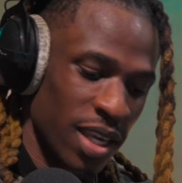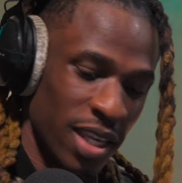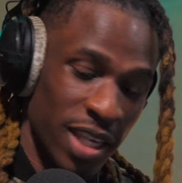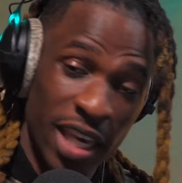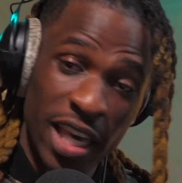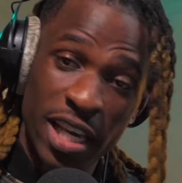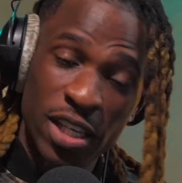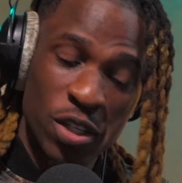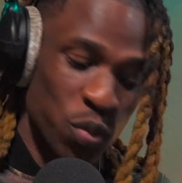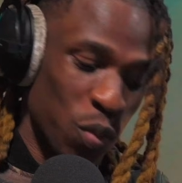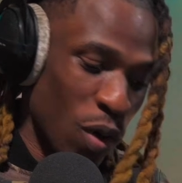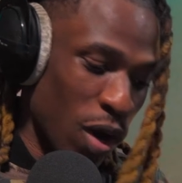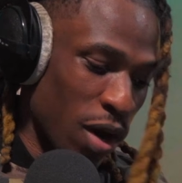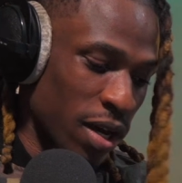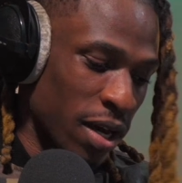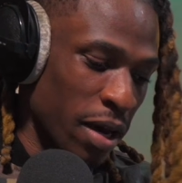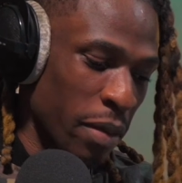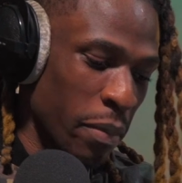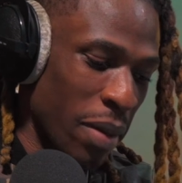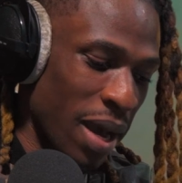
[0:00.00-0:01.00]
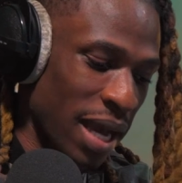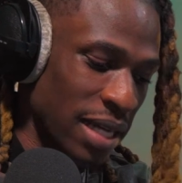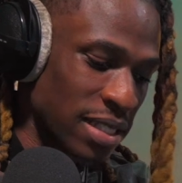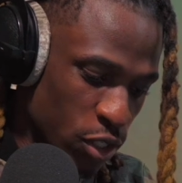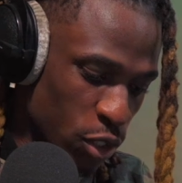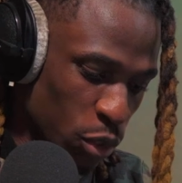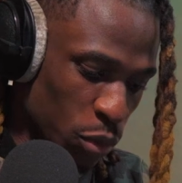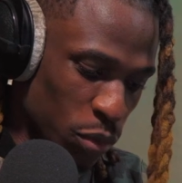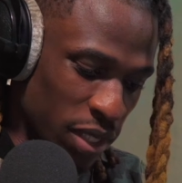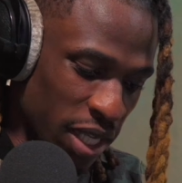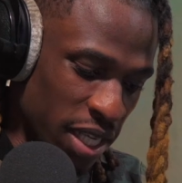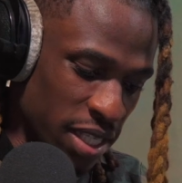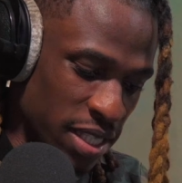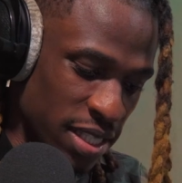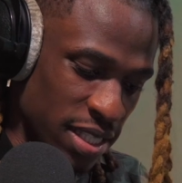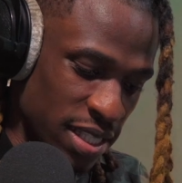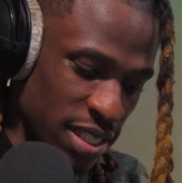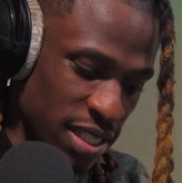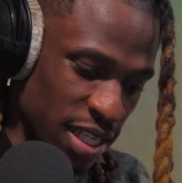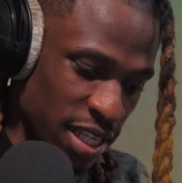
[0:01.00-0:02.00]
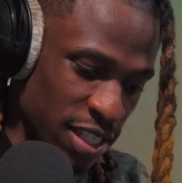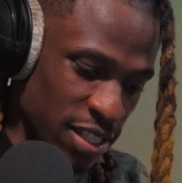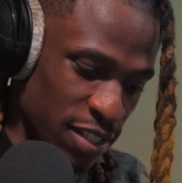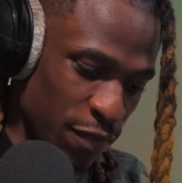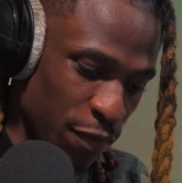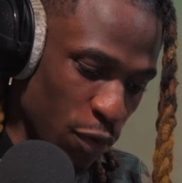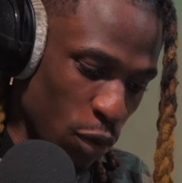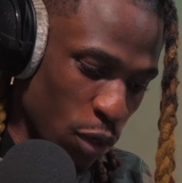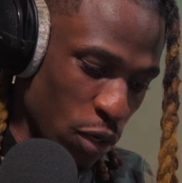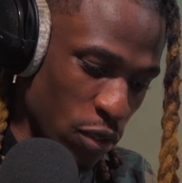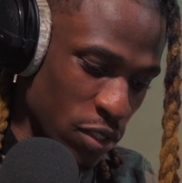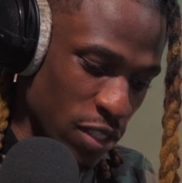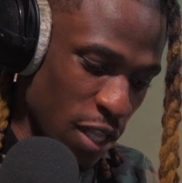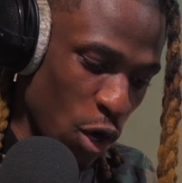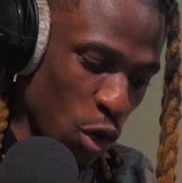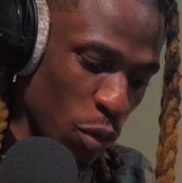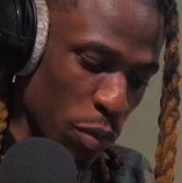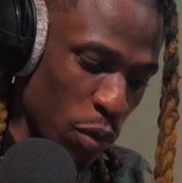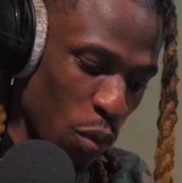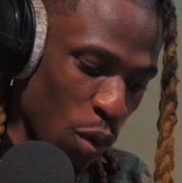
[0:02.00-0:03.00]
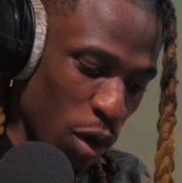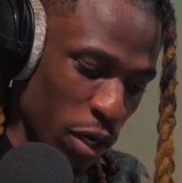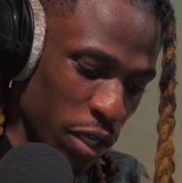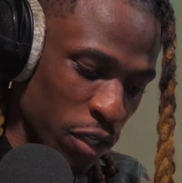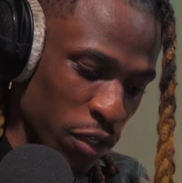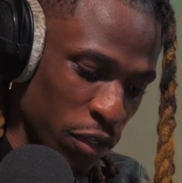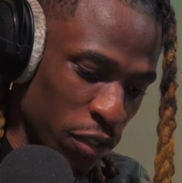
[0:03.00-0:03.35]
Yes, welcome back. So this is the vocals that we'll be working